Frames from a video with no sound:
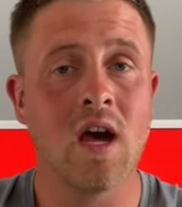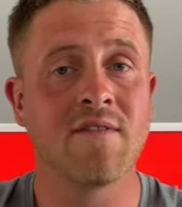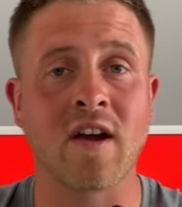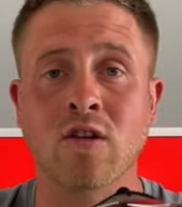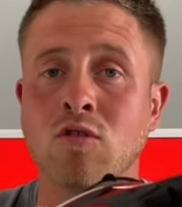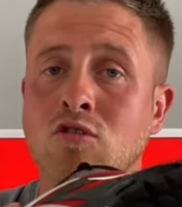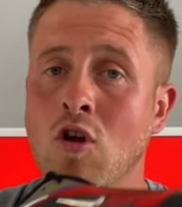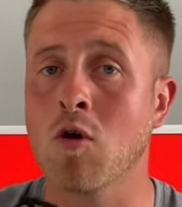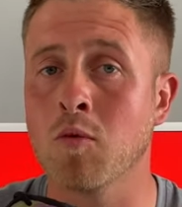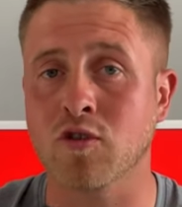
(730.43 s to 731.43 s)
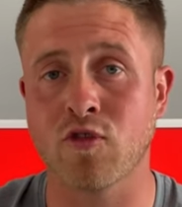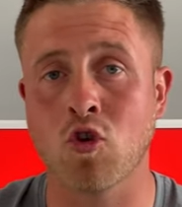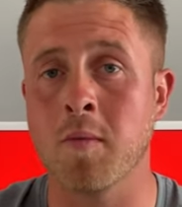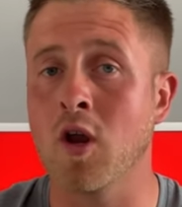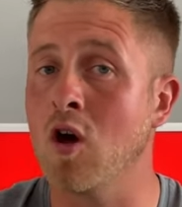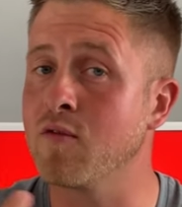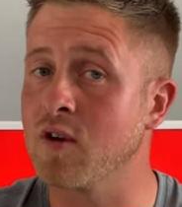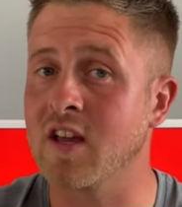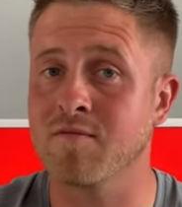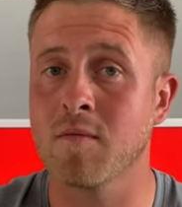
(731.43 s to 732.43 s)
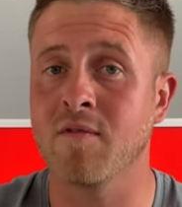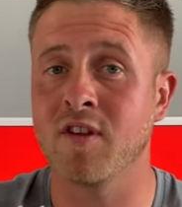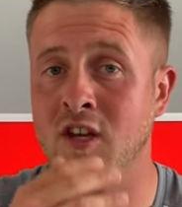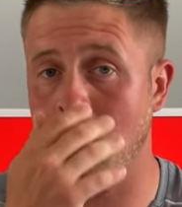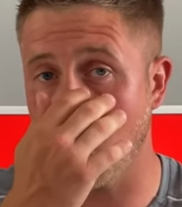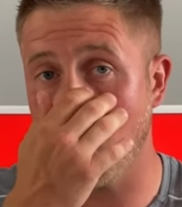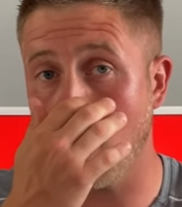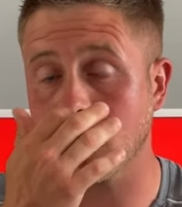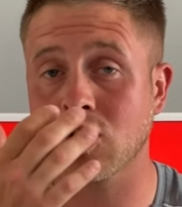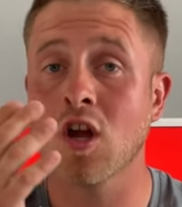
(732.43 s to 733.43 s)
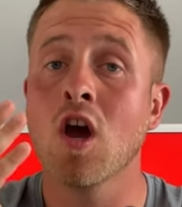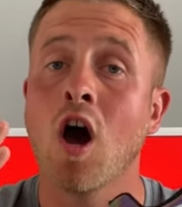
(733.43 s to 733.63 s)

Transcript: thank you so much for coming over and giving my video a watch